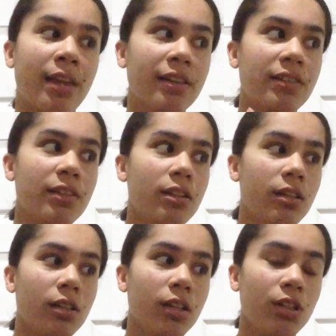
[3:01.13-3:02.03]
that's
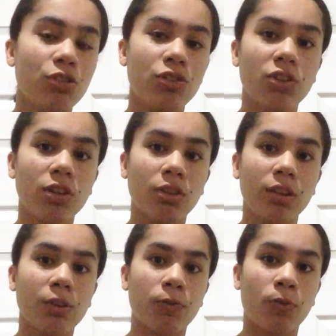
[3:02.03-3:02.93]
a interesting
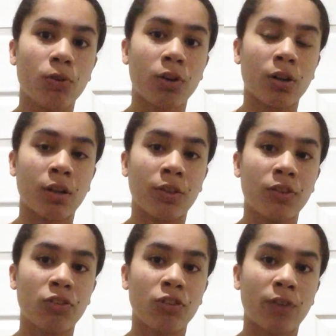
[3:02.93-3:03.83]
thing for
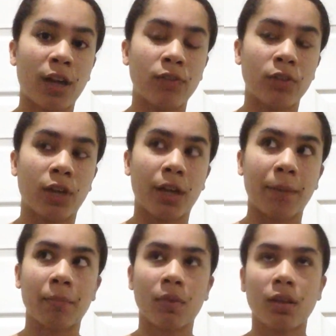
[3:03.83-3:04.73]
this survival game.